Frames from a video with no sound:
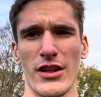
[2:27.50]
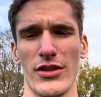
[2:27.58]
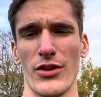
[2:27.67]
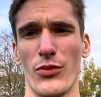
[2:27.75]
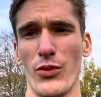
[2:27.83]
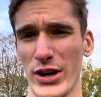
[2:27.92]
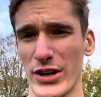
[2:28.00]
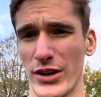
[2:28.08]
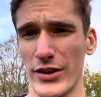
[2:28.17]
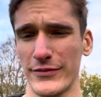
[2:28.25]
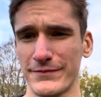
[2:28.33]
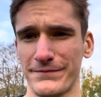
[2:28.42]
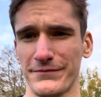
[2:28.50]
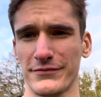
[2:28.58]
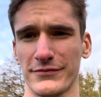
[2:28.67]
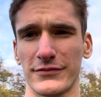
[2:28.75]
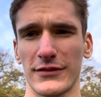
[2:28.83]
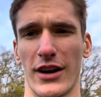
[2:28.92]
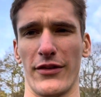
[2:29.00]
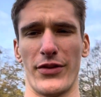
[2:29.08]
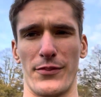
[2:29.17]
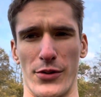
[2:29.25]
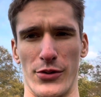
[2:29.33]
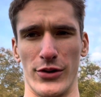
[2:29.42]
The winner of the
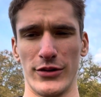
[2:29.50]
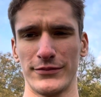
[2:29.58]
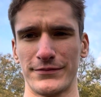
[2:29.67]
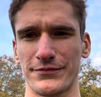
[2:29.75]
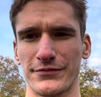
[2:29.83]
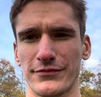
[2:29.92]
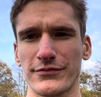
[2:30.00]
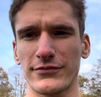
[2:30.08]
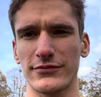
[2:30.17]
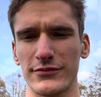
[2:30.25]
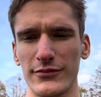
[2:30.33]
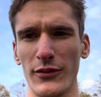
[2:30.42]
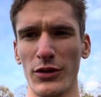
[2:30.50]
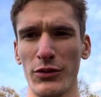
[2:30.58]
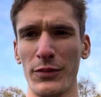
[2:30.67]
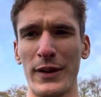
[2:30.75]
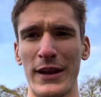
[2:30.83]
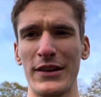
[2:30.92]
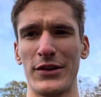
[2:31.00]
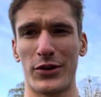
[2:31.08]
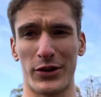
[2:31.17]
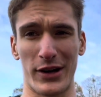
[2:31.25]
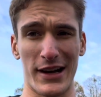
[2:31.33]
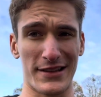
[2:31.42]
pool will be who
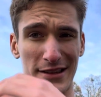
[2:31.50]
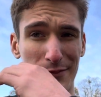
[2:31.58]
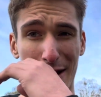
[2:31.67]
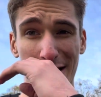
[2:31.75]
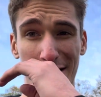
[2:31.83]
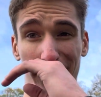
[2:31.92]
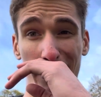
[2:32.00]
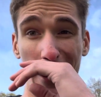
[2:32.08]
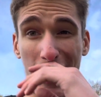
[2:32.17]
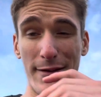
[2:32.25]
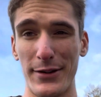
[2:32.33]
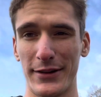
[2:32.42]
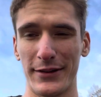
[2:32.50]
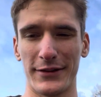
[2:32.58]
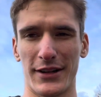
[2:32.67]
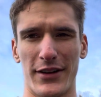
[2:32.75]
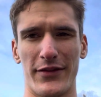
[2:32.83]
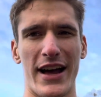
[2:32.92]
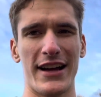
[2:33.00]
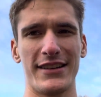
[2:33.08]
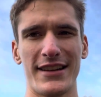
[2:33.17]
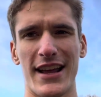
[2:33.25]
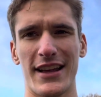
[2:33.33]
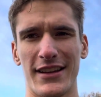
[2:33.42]
creates the best vibe of that
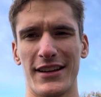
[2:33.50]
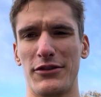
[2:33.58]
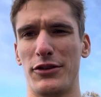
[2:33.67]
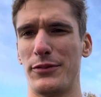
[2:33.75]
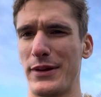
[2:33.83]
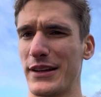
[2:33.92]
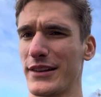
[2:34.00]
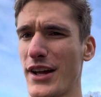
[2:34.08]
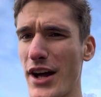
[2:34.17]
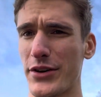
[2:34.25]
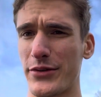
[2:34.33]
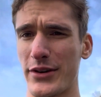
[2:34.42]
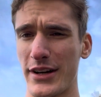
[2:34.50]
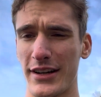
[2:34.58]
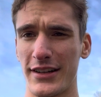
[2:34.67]
day. It will be a lottery.